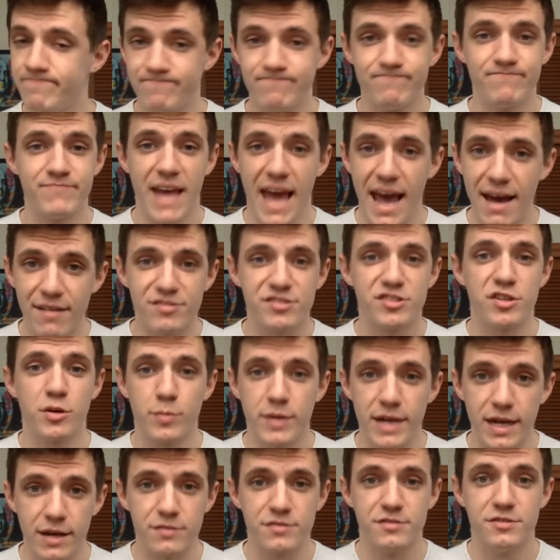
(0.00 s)
Have
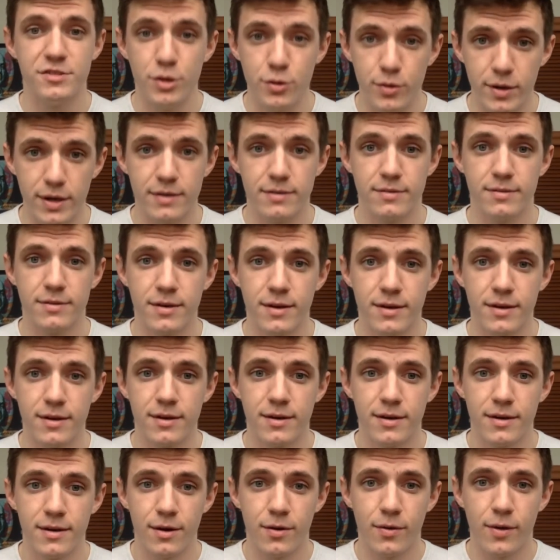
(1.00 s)
someone else do it,
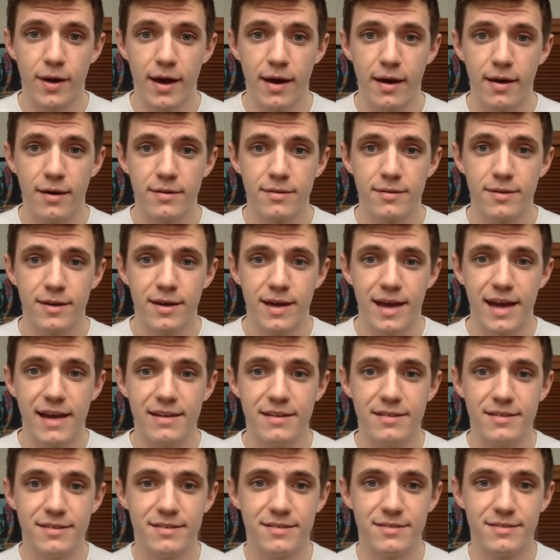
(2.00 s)
okay?
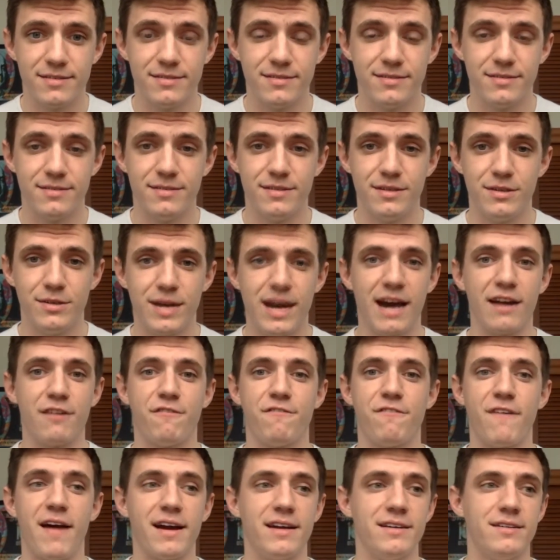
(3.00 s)
And you got to
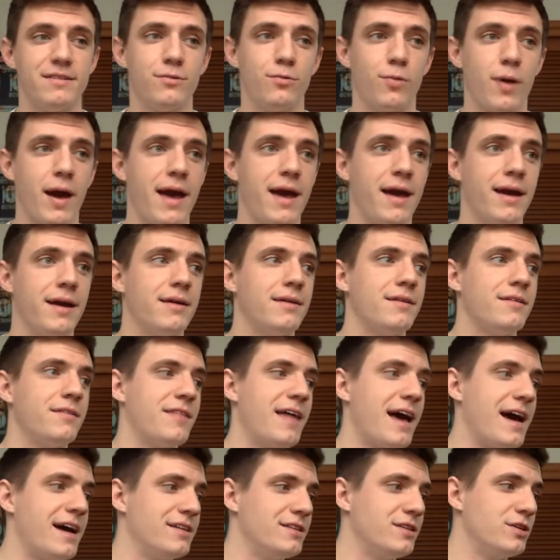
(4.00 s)
find a way
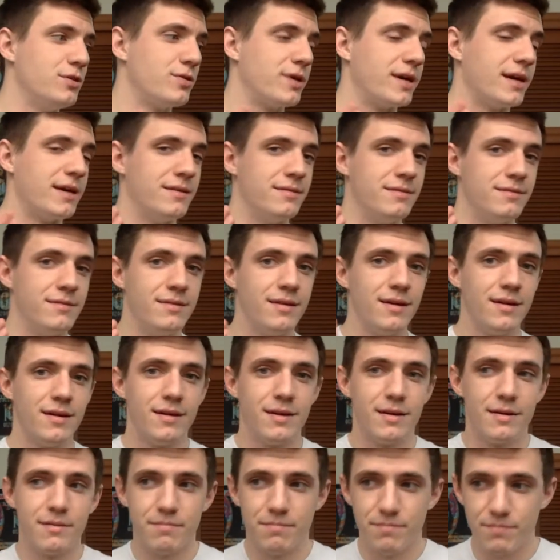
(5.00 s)
that you can,
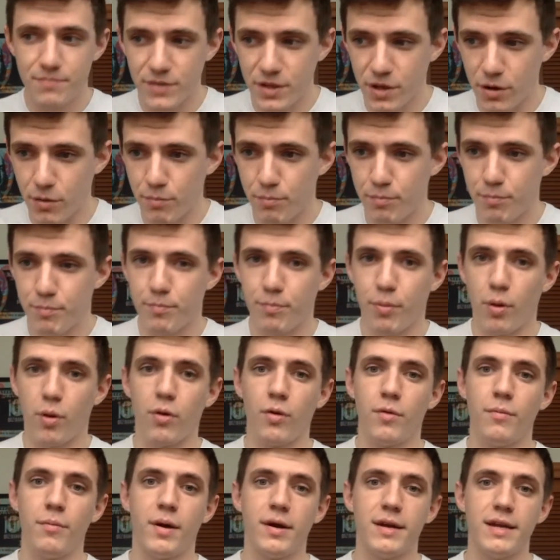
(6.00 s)

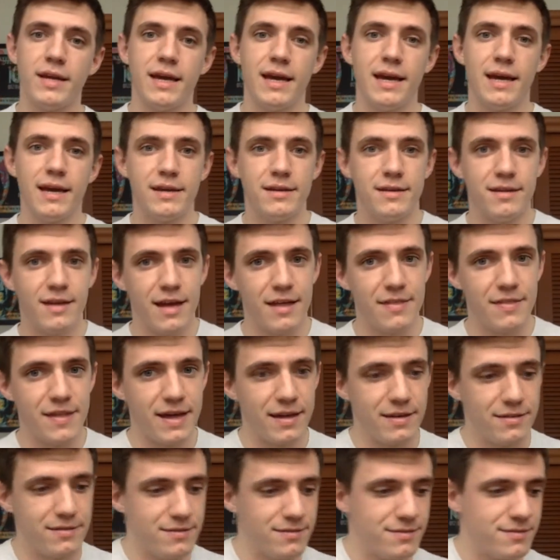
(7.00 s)
pull money in and
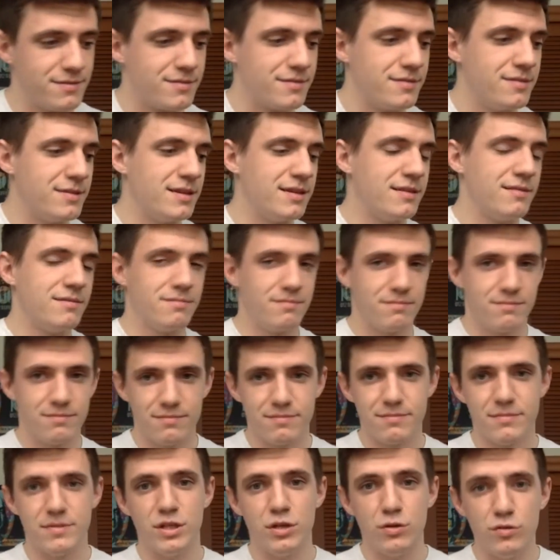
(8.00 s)
then
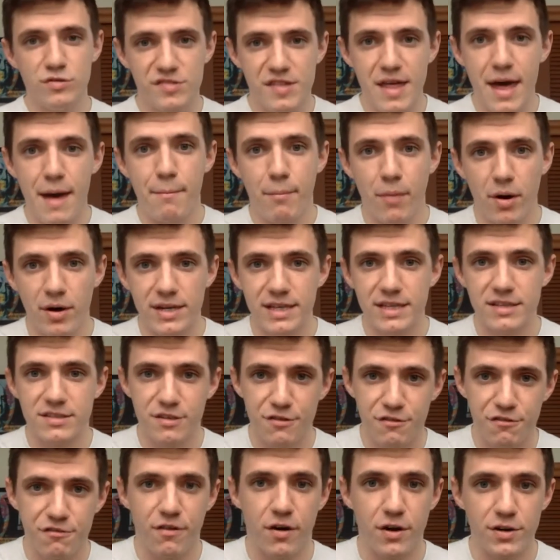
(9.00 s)
use that money to
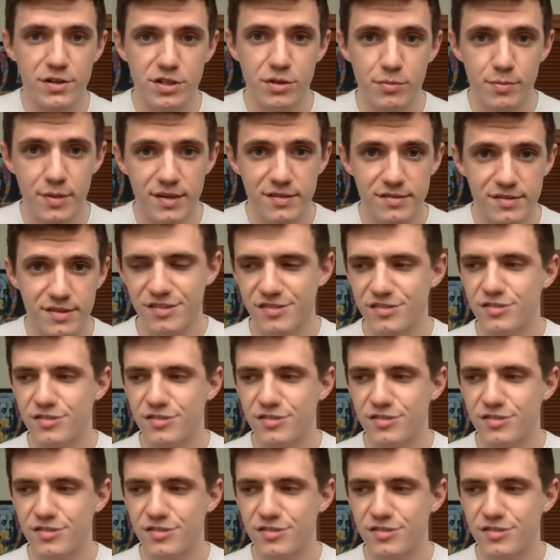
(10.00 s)
fund your business.